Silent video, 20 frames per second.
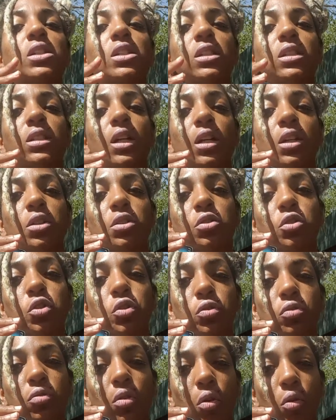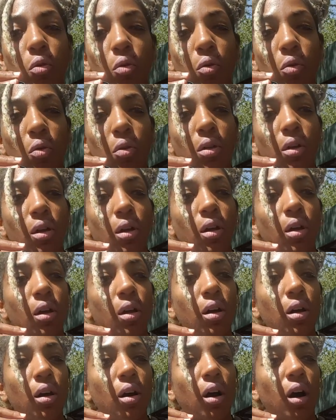she's in control
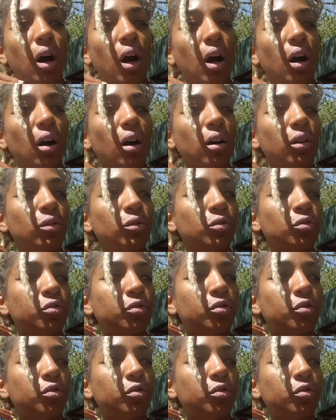of